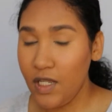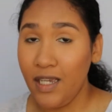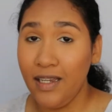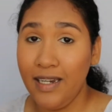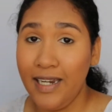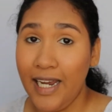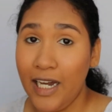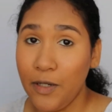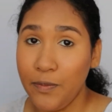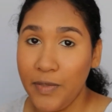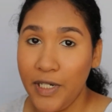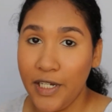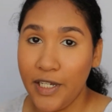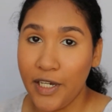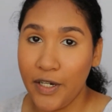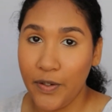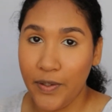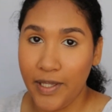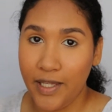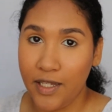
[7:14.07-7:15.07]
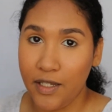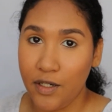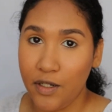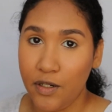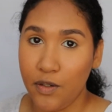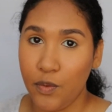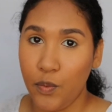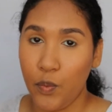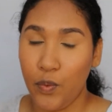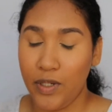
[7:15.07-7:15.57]
Now I'm going to go
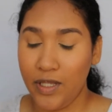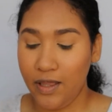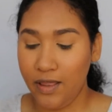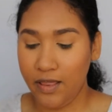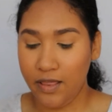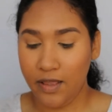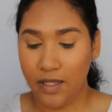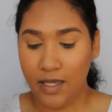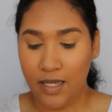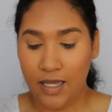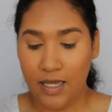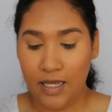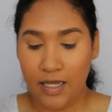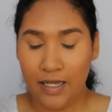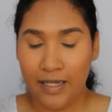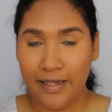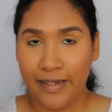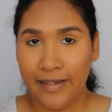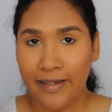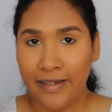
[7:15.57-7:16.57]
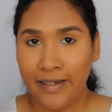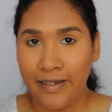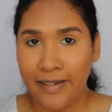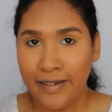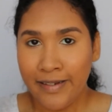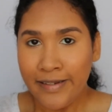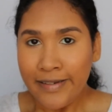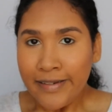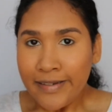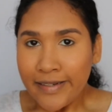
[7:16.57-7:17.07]
in with
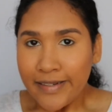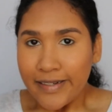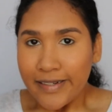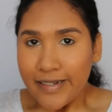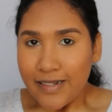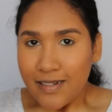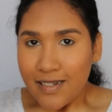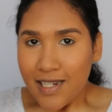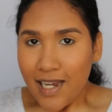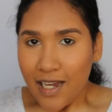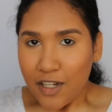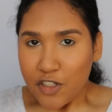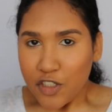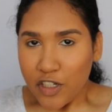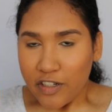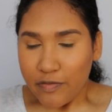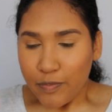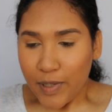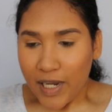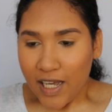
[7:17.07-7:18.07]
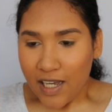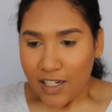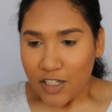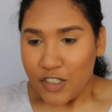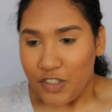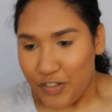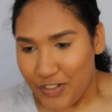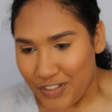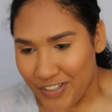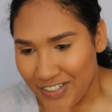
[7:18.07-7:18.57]
a touch of
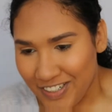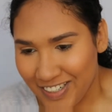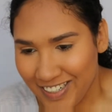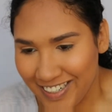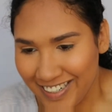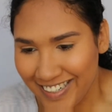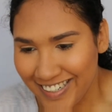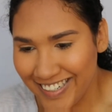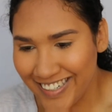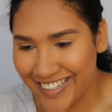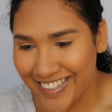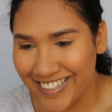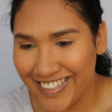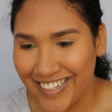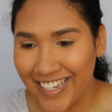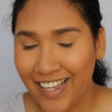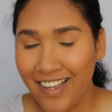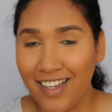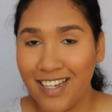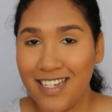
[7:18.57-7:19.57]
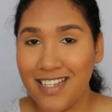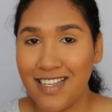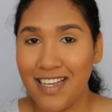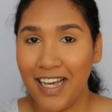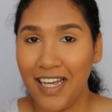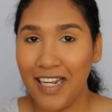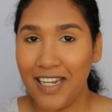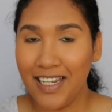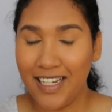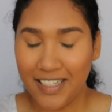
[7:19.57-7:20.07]
blush,
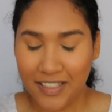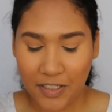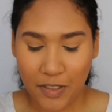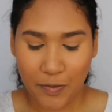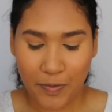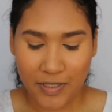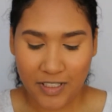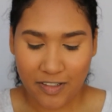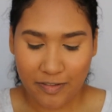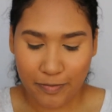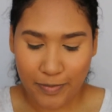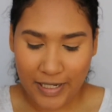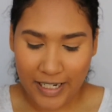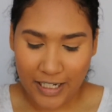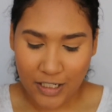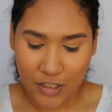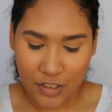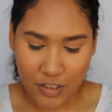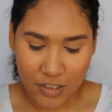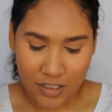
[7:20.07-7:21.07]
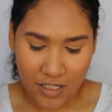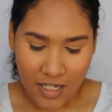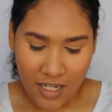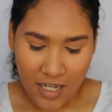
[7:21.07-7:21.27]
a little bit of blush.